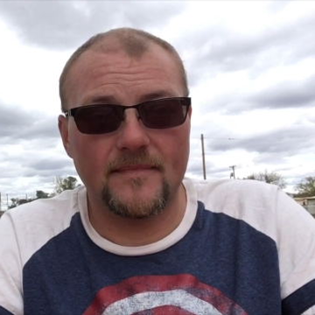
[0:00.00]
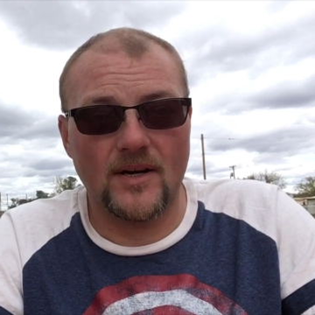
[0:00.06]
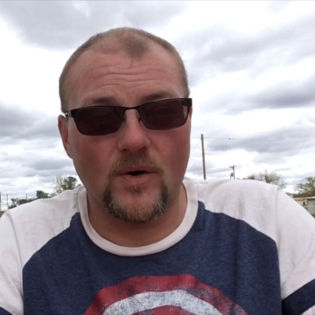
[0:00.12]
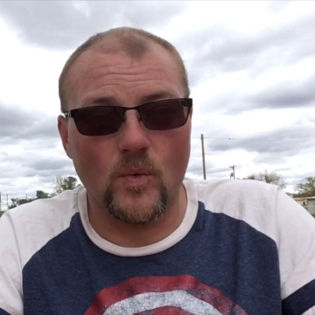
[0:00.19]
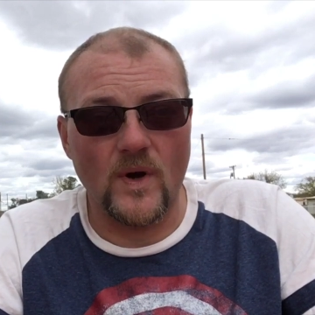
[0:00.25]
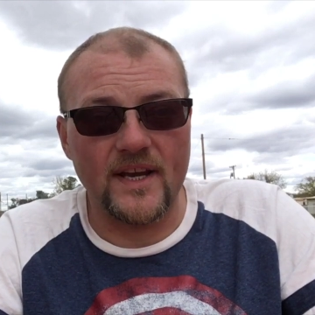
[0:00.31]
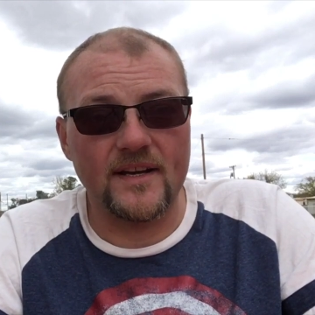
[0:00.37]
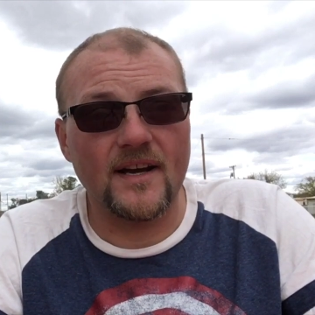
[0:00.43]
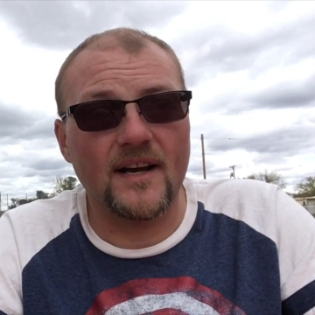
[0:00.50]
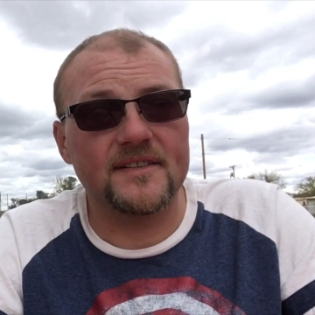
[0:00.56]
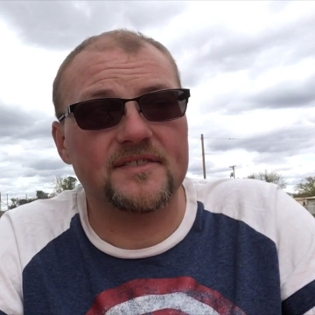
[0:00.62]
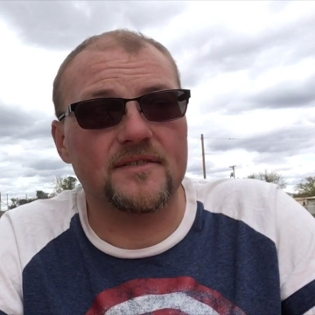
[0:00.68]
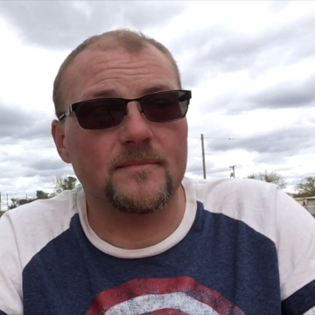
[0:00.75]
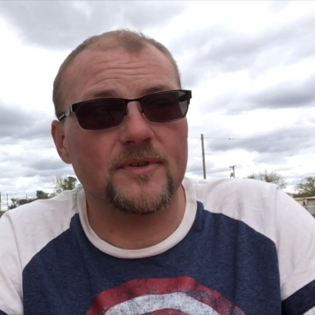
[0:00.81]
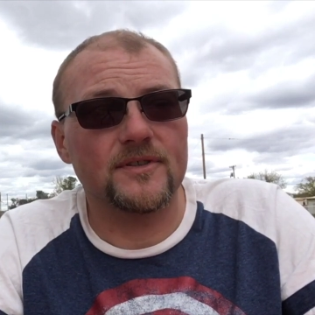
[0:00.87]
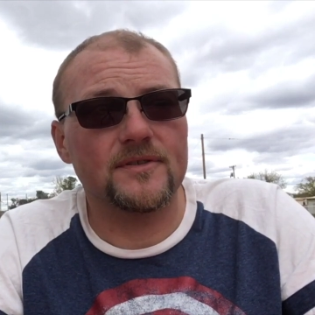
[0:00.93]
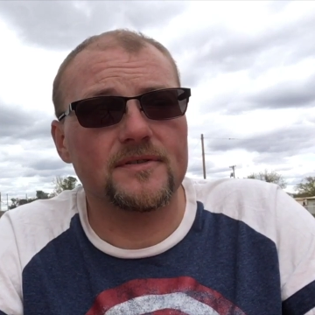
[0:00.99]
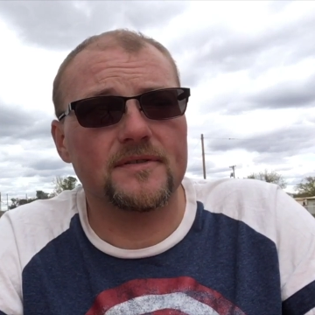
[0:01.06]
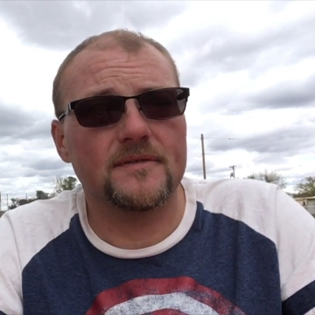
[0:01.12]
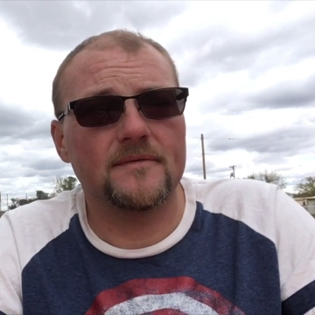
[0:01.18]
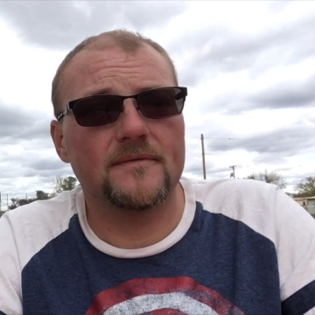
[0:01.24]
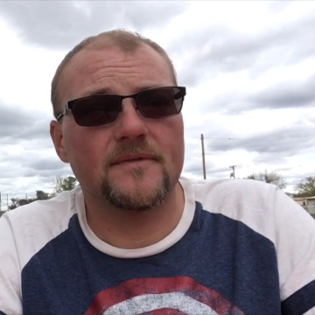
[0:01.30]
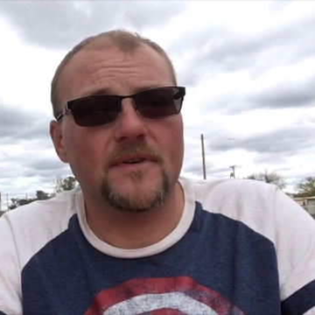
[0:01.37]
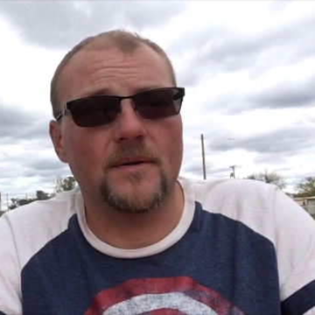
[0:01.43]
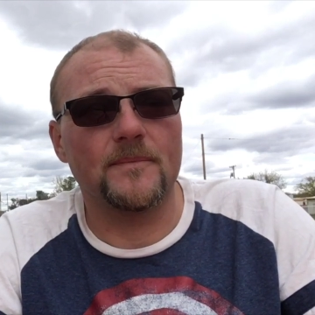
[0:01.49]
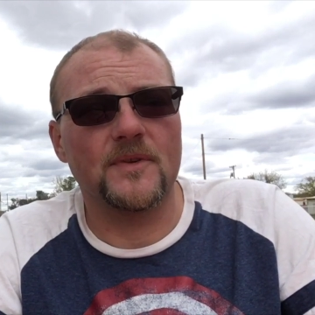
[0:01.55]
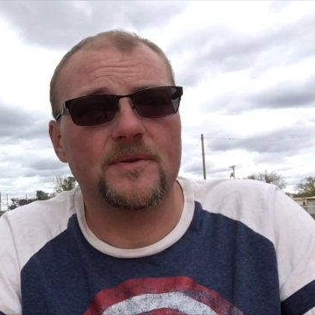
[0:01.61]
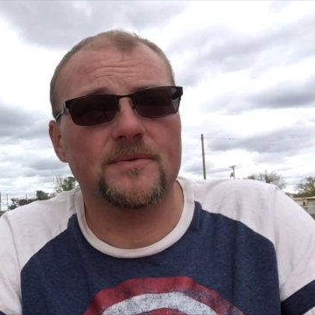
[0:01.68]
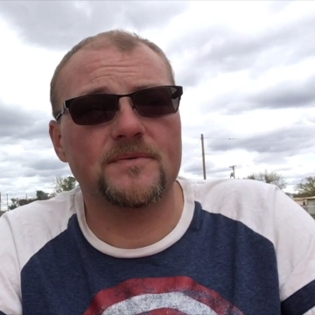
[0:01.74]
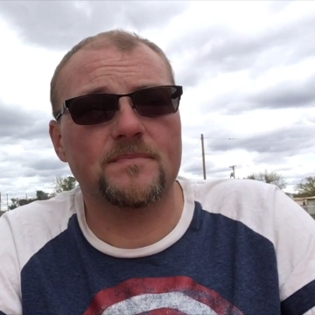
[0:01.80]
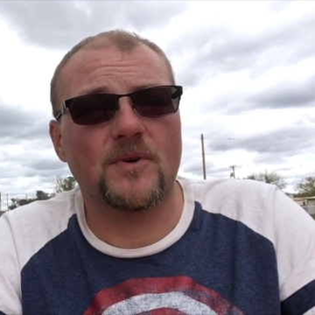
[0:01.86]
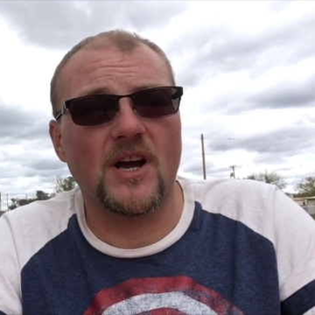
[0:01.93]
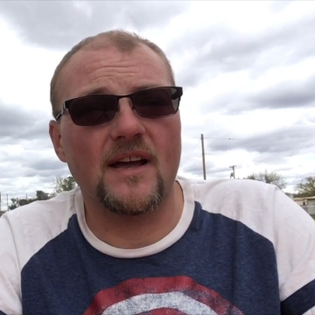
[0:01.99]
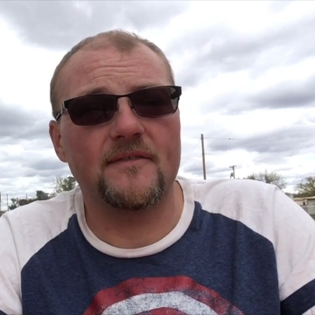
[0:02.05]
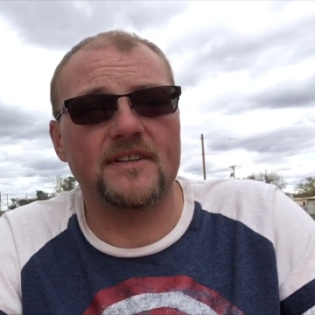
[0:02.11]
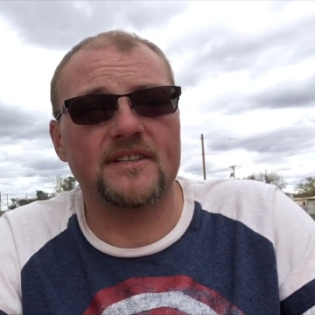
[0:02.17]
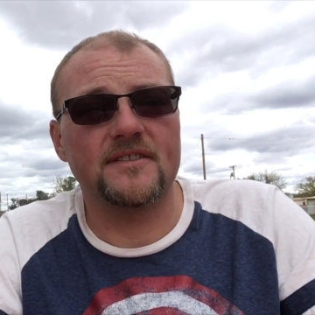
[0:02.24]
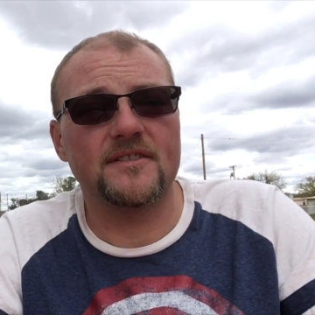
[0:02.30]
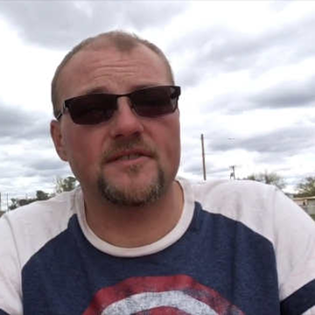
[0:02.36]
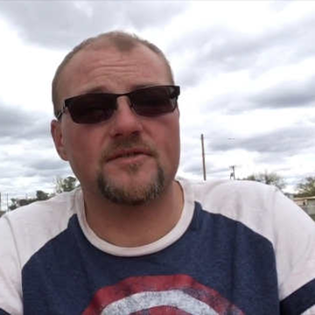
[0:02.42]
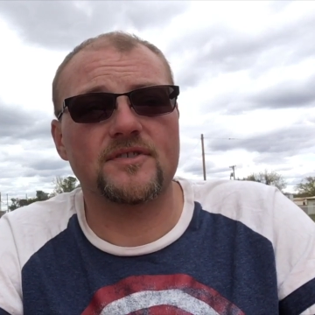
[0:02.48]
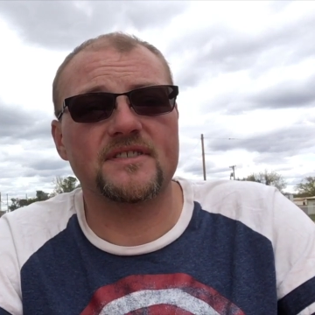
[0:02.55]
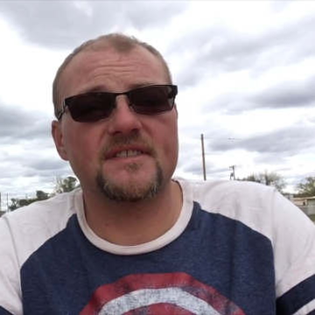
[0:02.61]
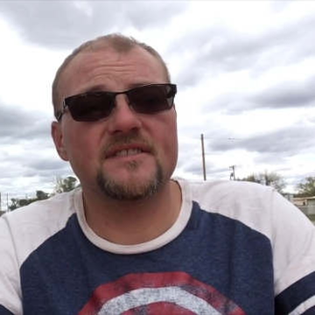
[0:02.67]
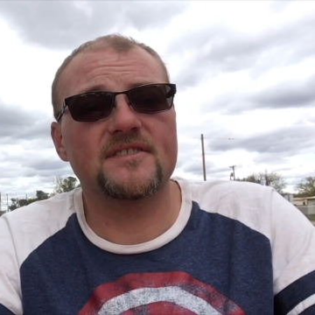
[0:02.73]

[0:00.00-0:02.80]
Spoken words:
away customers from those private industries.